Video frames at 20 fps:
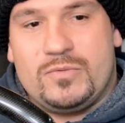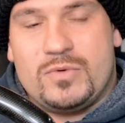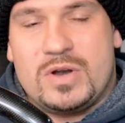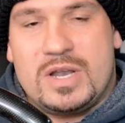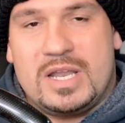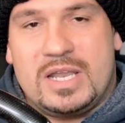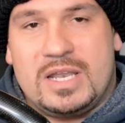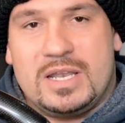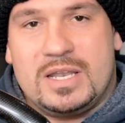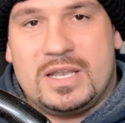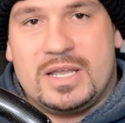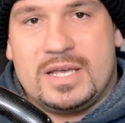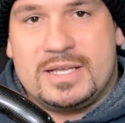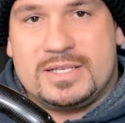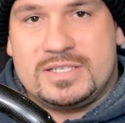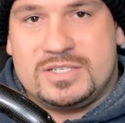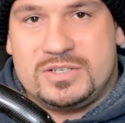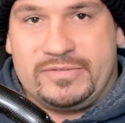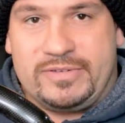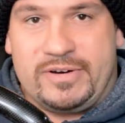running a
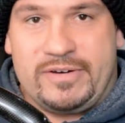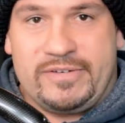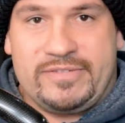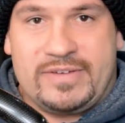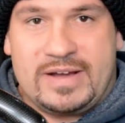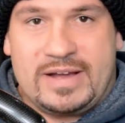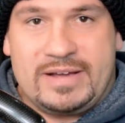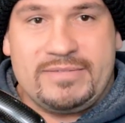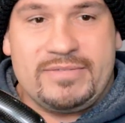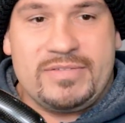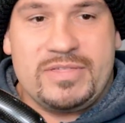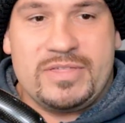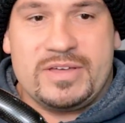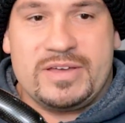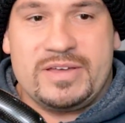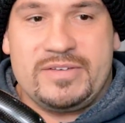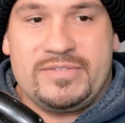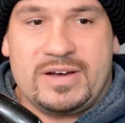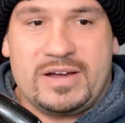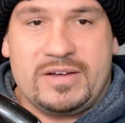
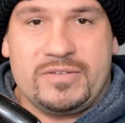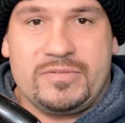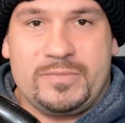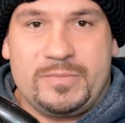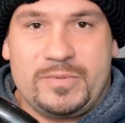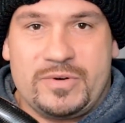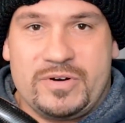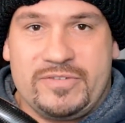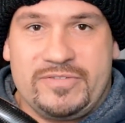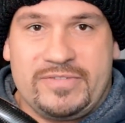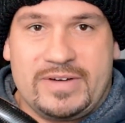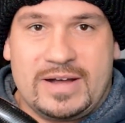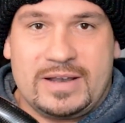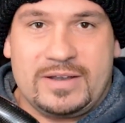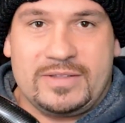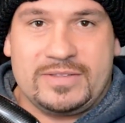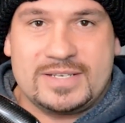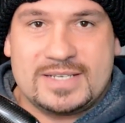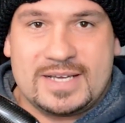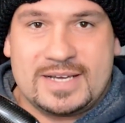245/35 profile
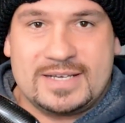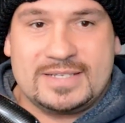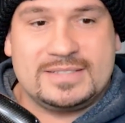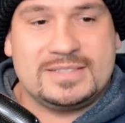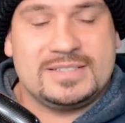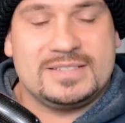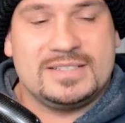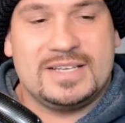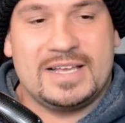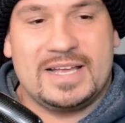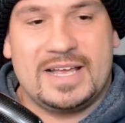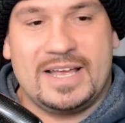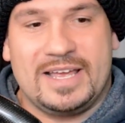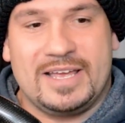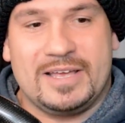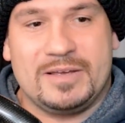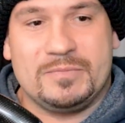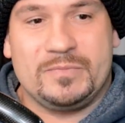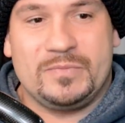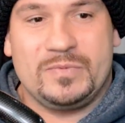on the tyres.
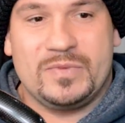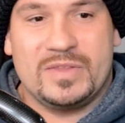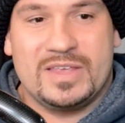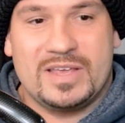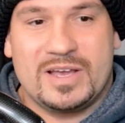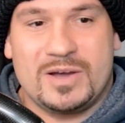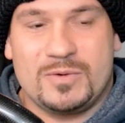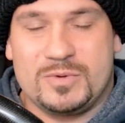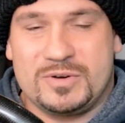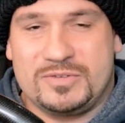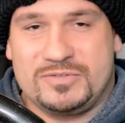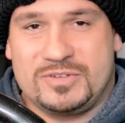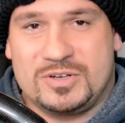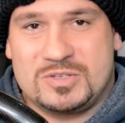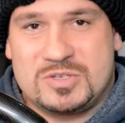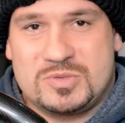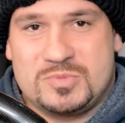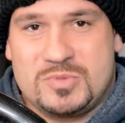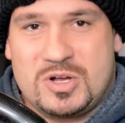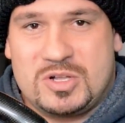I would have
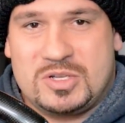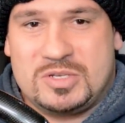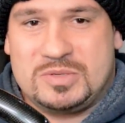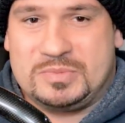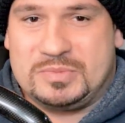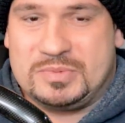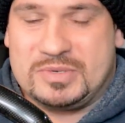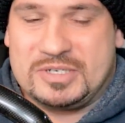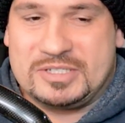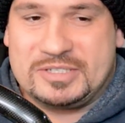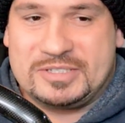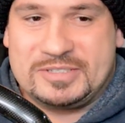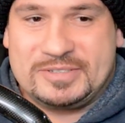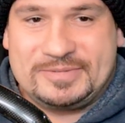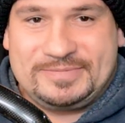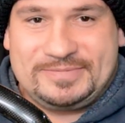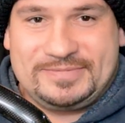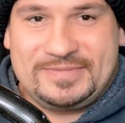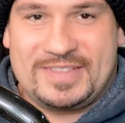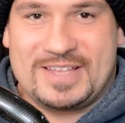gone smaller, but
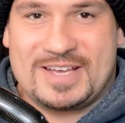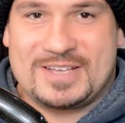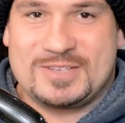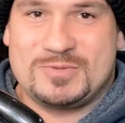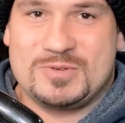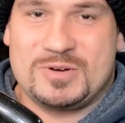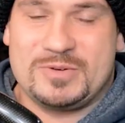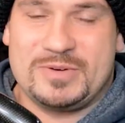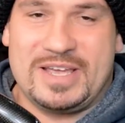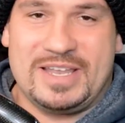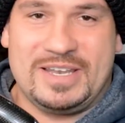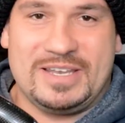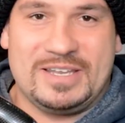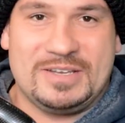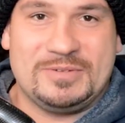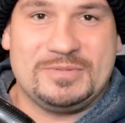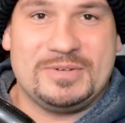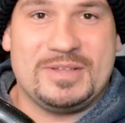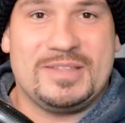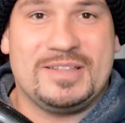that's what we ended
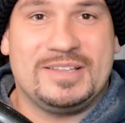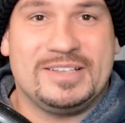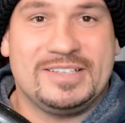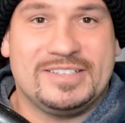up with.